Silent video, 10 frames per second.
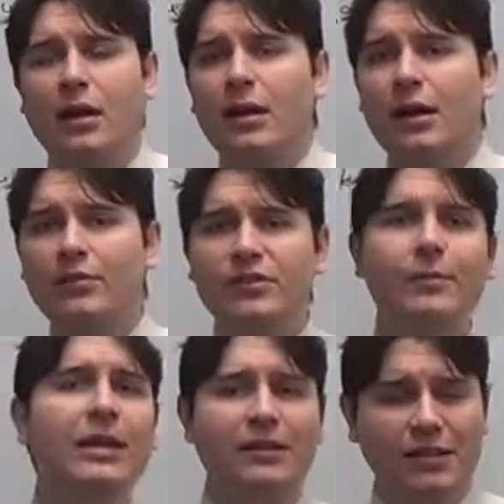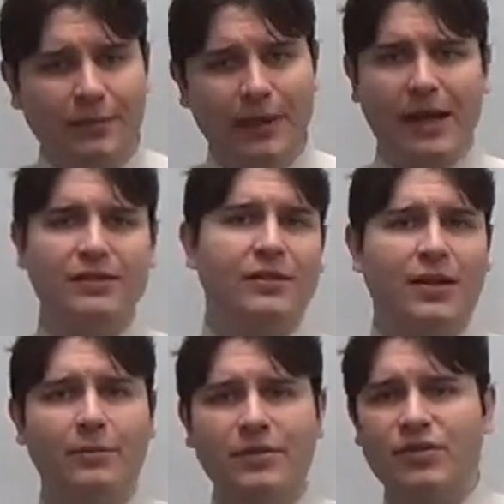And I was meaning to get back to
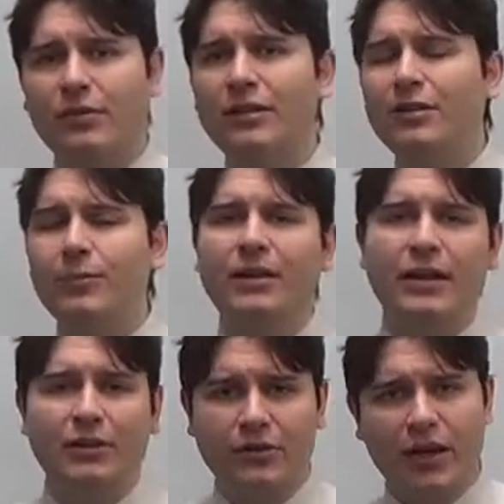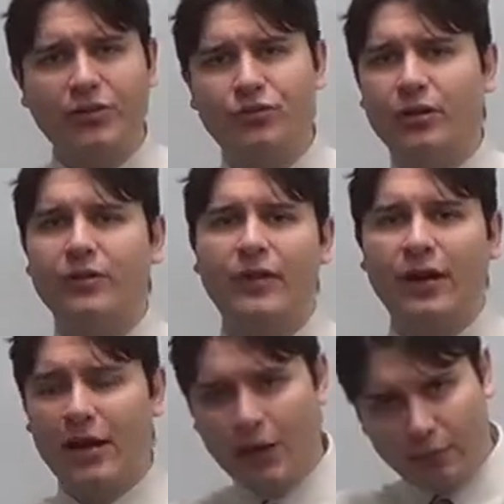them, and so a little bit later than I should have,
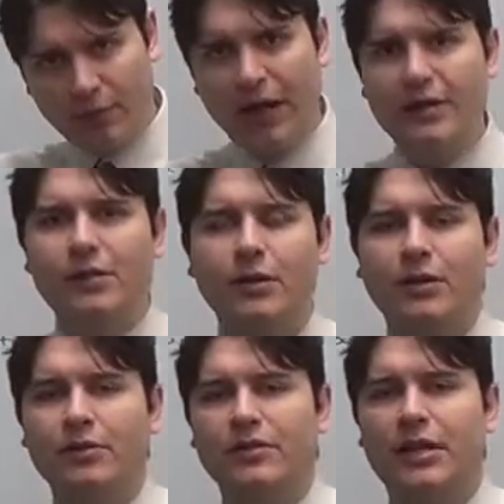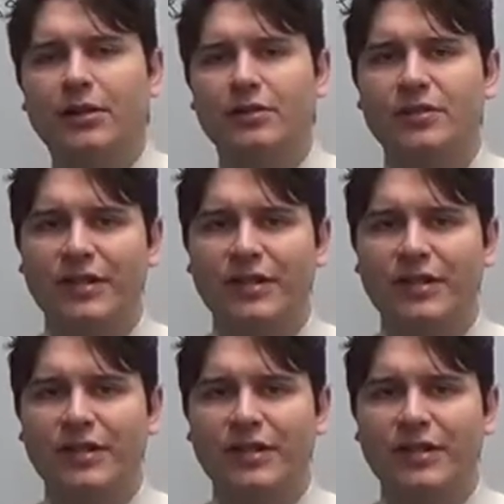I replied to one of those letters.